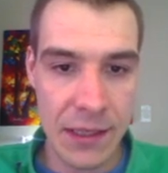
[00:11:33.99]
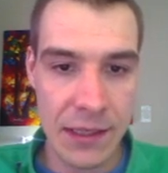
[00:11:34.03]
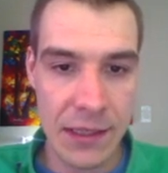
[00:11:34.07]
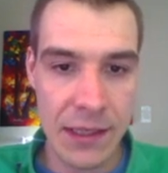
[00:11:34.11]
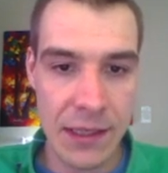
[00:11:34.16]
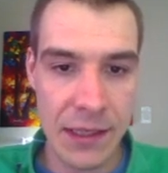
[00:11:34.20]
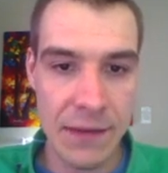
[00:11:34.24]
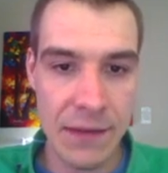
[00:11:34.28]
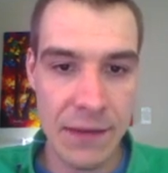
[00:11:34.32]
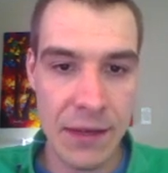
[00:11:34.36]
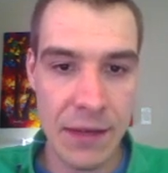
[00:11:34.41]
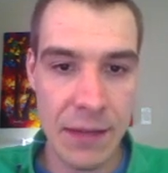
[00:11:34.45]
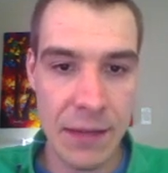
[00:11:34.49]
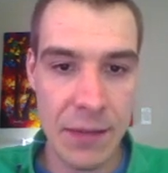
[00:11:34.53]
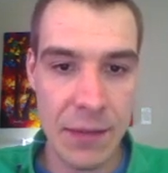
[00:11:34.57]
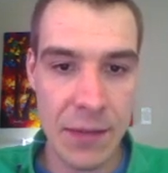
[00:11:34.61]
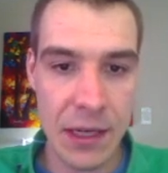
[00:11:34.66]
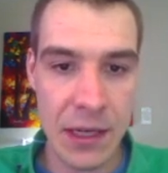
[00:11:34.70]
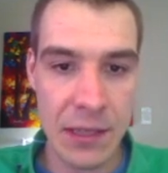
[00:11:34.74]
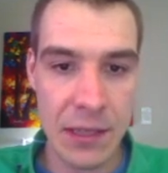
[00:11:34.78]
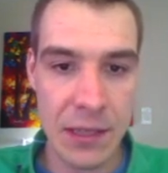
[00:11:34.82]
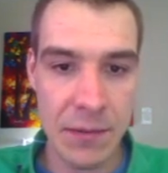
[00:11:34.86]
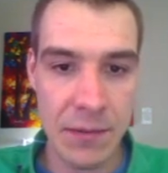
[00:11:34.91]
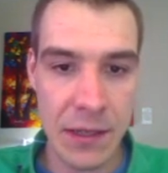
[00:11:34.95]
it's giving up an
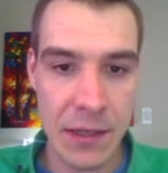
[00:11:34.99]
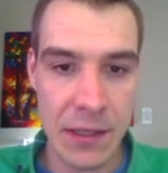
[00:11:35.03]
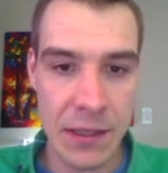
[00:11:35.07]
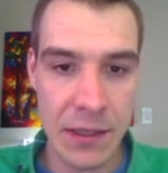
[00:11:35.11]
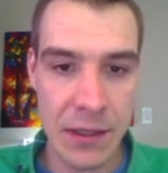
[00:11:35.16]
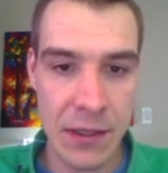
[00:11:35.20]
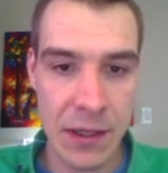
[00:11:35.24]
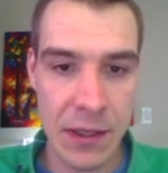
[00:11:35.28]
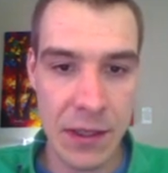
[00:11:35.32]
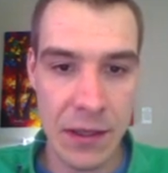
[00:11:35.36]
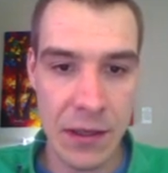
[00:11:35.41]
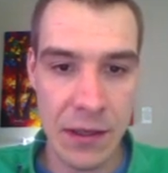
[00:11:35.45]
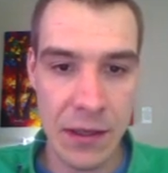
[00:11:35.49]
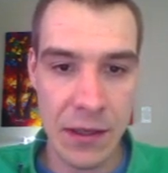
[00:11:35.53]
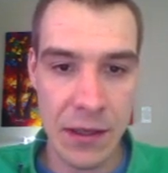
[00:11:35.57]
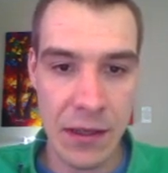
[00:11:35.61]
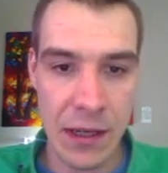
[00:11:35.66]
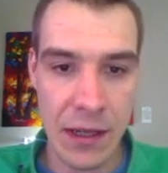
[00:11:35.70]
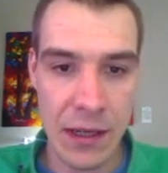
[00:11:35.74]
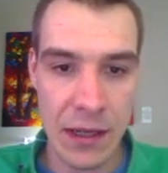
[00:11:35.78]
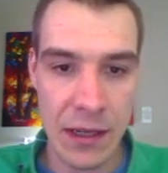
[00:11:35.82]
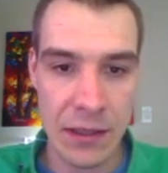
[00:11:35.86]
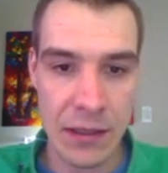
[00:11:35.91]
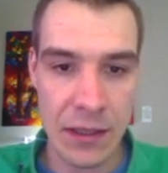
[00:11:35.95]
H+.
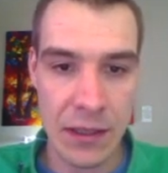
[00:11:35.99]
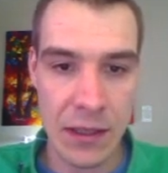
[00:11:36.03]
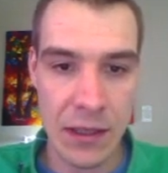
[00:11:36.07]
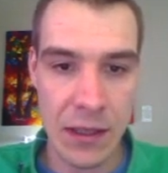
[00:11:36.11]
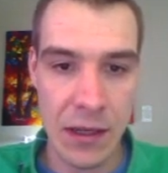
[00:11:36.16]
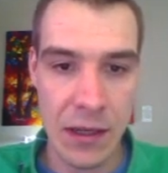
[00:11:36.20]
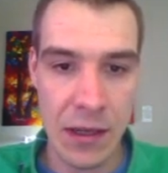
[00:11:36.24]
Acid.